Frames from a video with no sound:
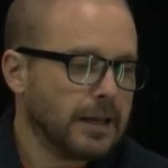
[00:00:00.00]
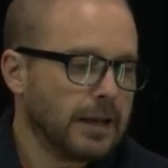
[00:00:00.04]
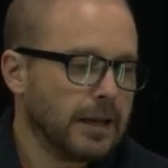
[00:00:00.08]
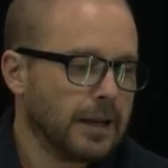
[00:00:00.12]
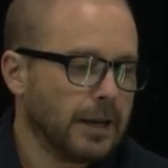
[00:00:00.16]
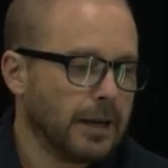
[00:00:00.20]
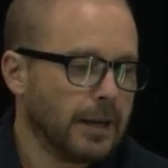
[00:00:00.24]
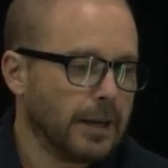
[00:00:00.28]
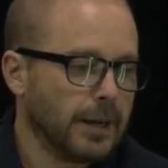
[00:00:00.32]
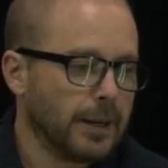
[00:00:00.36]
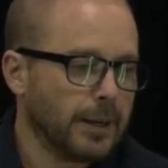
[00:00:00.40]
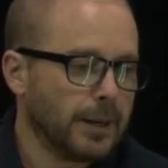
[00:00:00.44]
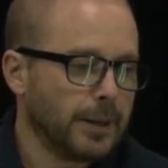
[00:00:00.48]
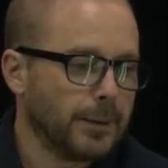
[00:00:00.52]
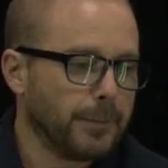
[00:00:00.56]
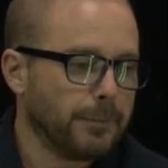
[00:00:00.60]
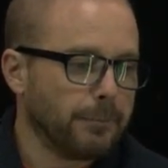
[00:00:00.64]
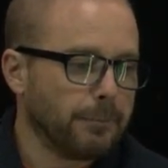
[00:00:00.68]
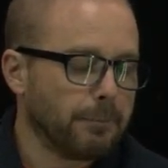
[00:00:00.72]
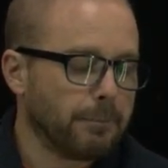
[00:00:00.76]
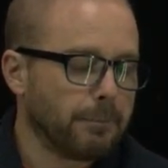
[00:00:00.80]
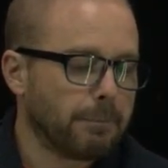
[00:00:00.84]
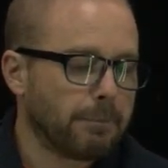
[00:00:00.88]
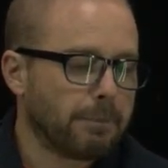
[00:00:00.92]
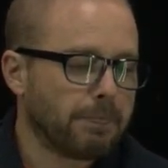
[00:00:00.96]

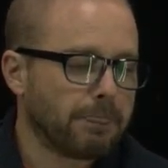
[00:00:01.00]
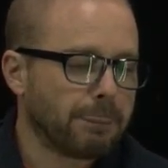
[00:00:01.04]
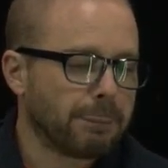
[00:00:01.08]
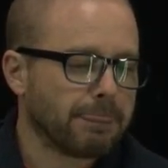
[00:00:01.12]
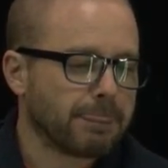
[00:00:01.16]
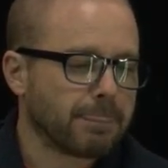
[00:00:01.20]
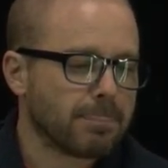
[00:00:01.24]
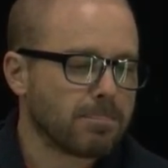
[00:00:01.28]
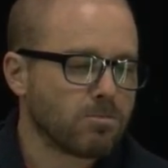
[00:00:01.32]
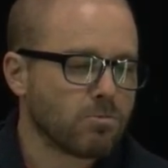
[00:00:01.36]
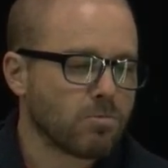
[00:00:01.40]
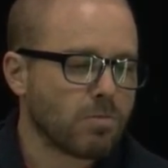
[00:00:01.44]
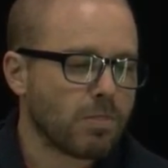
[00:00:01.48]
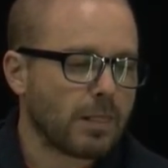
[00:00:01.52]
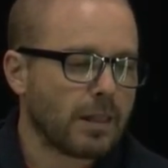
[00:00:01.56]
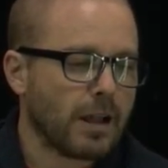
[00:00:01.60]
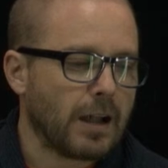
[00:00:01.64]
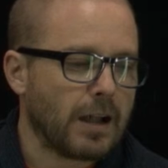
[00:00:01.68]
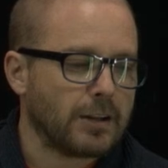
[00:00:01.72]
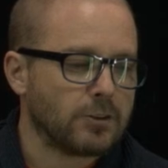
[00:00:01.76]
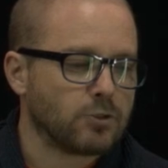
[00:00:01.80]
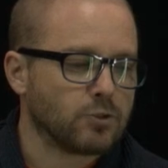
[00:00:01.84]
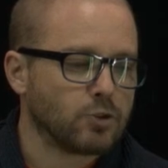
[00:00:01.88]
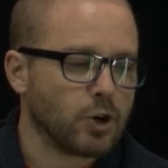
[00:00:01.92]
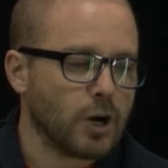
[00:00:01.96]

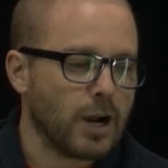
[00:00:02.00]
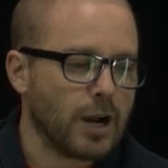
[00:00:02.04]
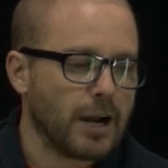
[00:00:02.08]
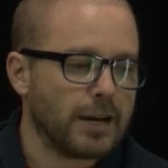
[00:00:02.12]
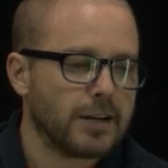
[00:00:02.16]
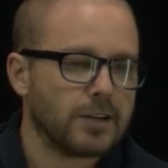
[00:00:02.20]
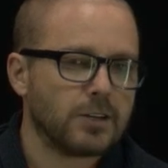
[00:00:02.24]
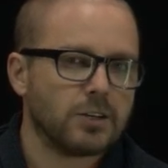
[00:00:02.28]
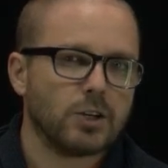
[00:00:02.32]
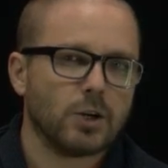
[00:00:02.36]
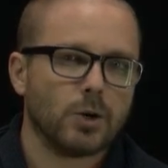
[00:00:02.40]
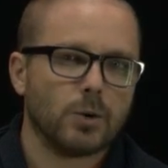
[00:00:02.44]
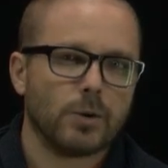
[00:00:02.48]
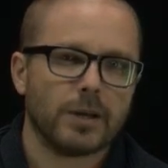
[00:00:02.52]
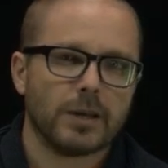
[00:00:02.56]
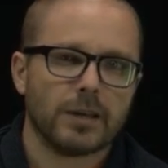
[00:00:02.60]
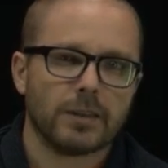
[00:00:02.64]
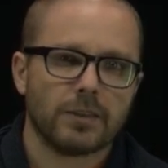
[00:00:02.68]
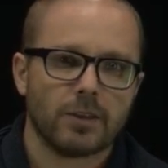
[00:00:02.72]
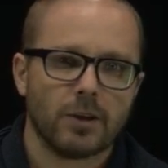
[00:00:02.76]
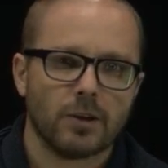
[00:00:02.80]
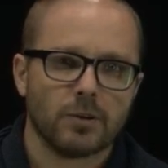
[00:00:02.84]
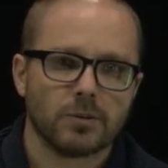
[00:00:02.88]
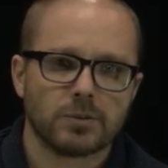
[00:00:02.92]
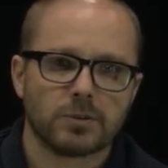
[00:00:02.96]
I tried
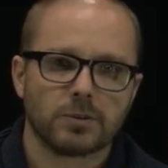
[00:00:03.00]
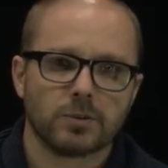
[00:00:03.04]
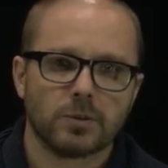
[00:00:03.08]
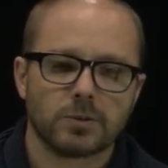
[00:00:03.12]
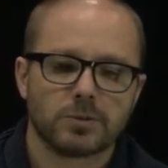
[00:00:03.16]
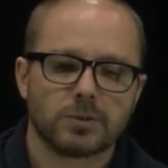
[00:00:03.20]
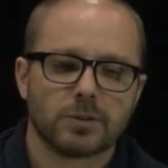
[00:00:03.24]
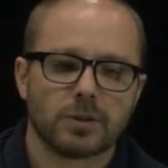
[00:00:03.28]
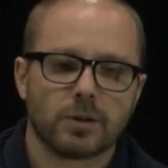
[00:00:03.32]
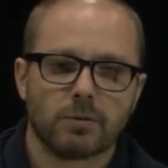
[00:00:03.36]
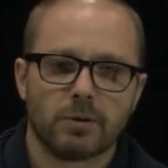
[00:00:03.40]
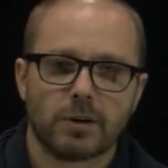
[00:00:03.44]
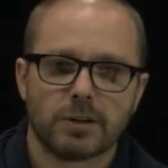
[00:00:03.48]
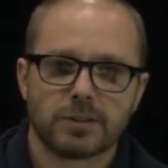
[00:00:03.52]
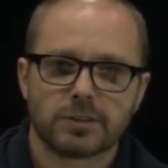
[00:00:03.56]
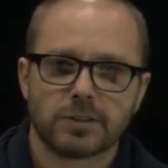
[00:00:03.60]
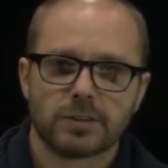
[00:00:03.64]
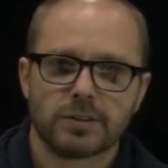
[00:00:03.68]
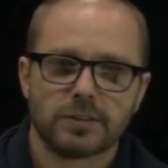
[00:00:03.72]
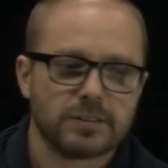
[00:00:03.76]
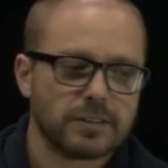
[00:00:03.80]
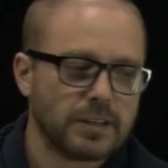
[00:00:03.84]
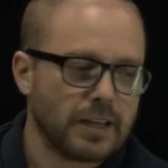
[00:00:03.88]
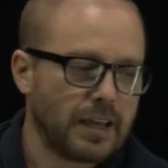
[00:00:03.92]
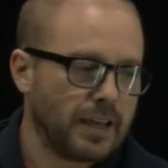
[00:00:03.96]
doing those sorts of
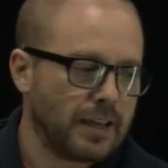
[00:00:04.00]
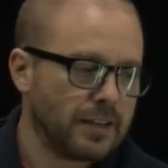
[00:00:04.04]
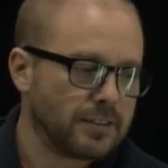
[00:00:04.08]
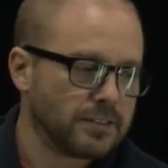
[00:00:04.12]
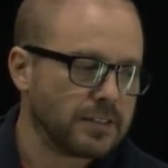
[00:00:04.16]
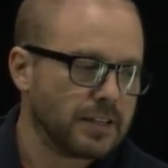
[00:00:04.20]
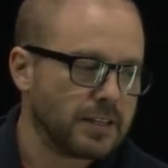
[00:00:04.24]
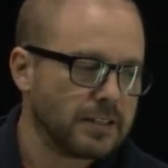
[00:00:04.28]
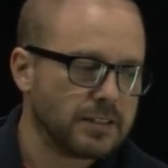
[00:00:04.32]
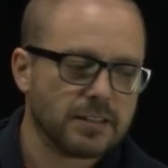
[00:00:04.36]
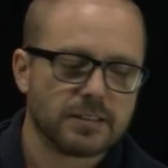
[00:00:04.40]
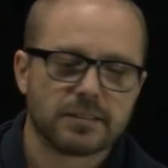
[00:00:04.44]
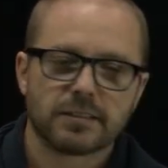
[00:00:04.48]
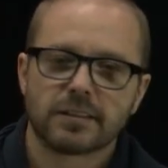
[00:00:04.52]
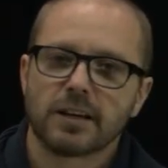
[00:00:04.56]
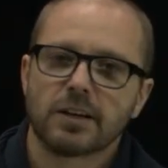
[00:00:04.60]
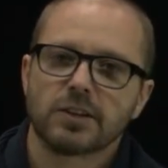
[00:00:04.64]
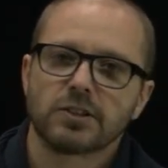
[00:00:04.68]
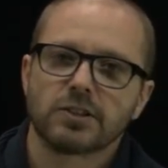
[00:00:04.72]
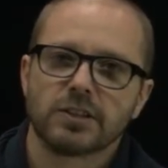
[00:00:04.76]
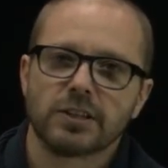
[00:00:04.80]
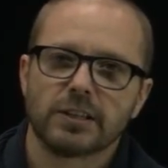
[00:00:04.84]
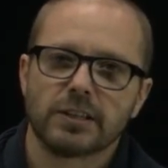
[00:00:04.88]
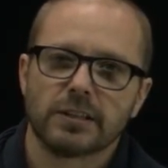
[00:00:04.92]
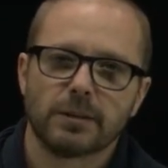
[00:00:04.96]
questions as a
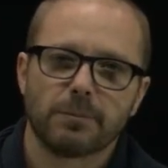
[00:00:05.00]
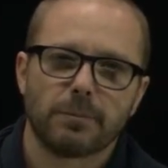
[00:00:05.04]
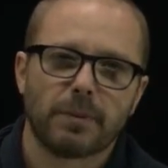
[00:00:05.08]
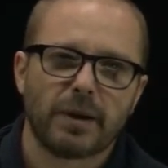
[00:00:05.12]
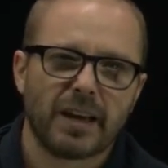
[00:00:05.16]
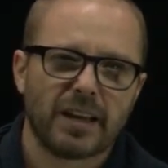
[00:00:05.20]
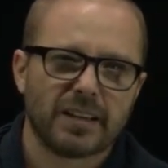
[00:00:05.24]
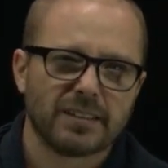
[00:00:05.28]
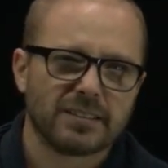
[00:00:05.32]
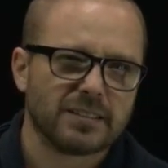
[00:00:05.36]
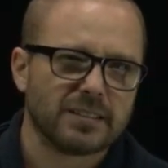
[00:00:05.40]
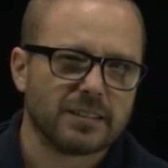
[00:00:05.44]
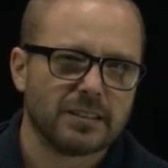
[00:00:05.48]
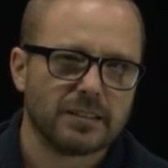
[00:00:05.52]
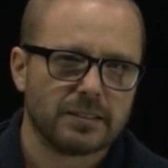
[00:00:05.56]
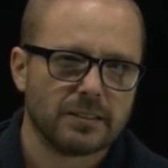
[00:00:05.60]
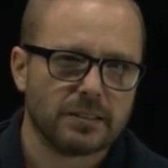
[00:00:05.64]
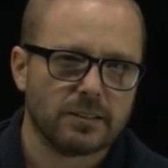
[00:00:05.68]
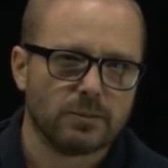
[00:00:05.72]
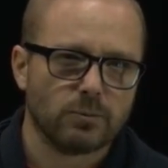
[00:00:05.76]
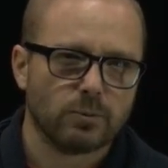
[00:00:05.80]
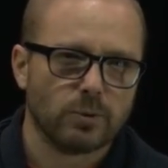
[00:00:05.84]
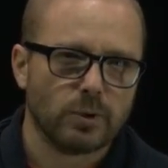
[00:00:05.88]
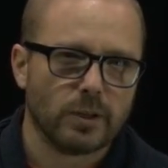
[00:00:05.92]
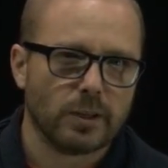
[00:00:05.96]
discussion in the past, and it
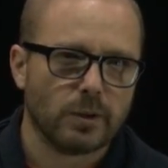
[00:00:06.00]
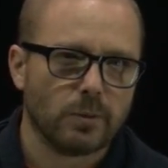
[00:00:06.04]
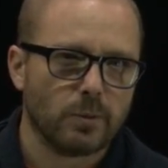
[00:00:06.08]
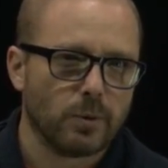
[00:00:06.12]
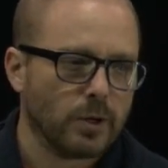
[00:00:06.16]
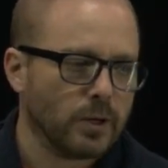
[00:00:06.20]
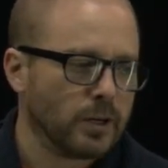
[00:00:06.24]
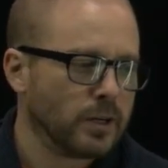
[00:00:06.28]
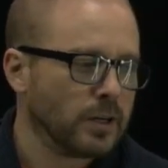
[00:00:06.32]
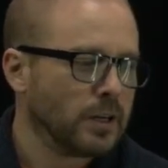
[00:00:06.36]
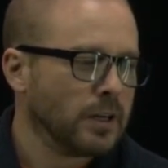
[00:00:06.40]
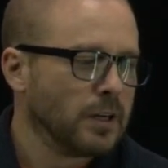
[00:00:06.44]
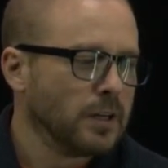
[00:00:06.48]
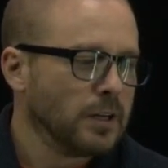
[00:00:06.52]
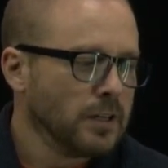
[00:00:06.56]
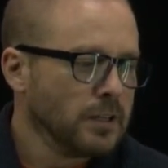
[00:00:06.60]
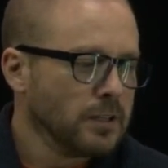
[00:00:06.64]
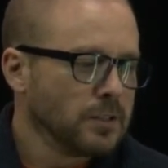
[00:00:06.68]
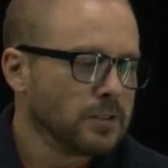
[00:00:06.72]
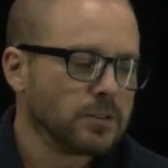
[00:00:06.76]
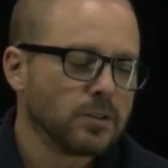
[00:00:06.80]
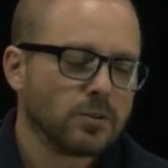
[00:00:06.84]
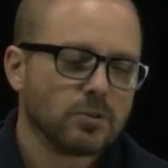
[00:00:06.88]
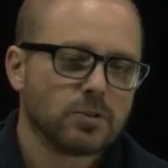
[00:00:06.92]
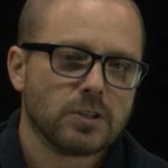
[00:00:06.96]
didn't really work.
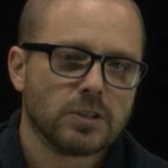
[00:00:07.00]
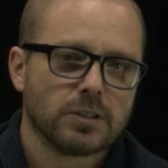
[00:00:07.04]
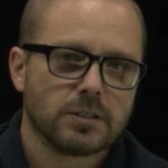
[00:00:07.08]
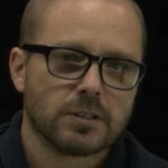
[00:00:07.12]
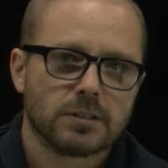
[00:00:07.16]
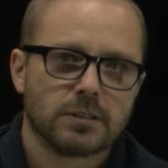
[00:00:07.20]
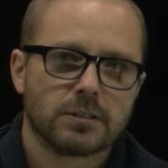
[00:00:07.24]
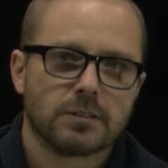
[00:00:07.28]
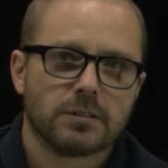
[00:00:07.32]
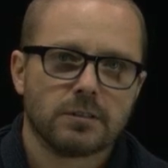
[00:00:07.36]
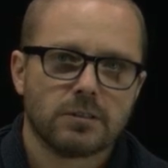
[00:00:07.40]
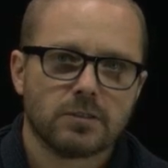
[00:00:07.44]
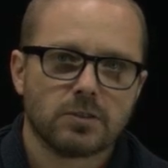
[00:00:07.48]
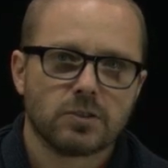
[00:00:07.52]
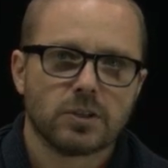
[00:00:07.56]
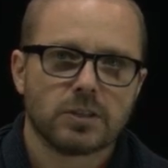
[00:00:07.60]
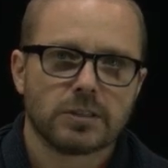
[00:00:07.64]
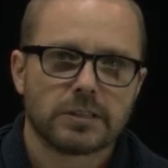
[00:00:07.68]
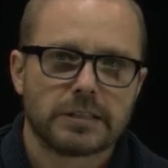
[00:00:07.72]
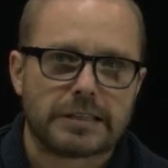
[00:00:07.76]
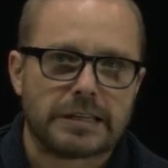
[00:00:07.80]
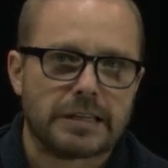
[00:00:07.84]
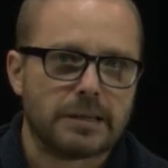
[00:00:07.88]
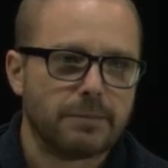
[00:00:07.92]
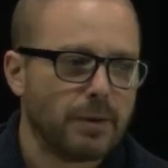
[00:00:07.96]
So just
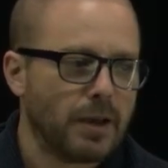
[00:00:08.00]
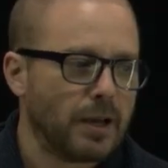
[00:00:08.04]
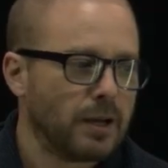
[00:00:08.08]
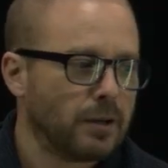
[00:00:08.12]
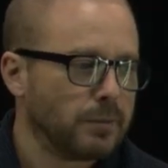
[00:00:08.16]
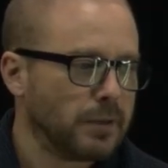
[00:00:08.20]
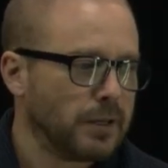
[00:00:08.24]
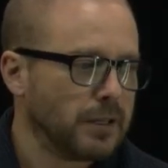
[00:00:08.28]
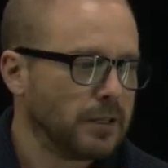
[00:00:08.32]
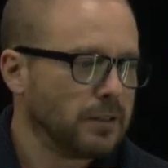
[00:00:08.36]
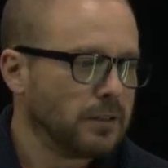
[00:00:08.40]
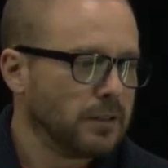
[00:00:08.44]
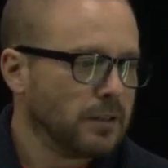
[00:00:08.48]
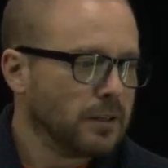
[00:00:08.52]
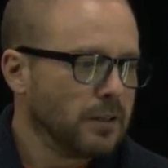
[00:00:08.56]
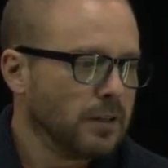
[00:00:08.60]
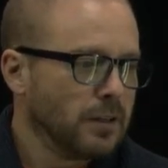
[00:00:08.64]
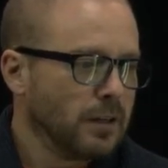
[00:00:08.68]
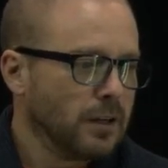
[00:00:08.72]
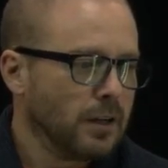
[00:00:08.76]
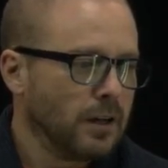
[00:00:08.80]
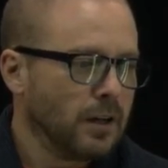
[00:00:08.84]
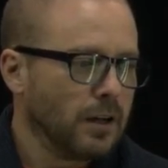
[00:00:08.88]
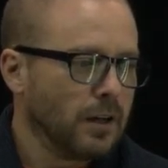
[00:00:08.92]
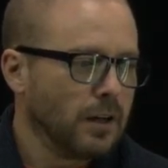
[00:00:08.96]
email me
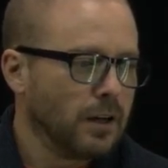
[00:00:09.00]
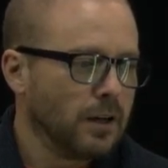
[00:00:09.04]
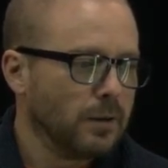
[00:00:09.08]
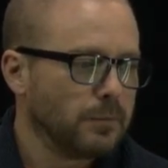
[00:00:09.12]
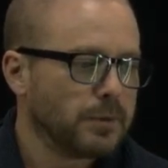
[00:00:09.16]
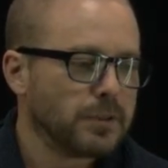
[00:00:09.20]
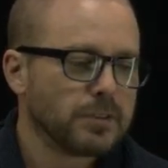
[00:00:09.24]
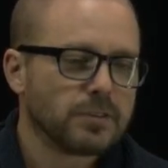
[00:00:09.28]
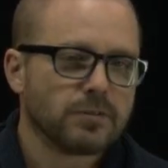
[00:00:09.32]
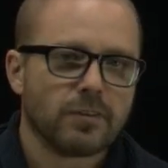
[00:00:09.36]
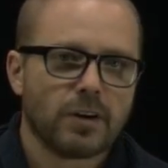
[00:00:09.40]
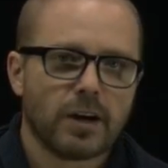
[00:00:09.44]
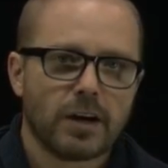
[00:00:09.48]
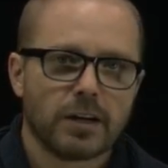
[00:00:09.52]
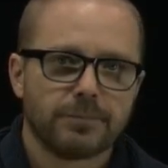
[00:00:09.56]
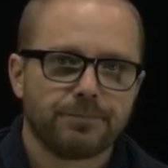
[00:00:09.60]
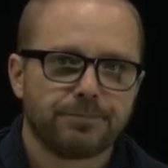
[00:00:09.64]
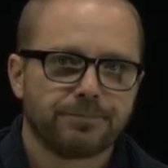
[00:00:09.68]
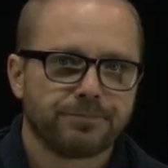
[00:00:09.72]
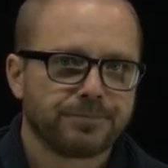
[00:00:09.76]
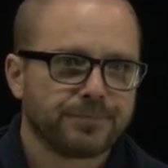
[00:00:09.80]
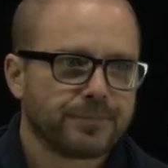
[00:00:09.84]
is fine.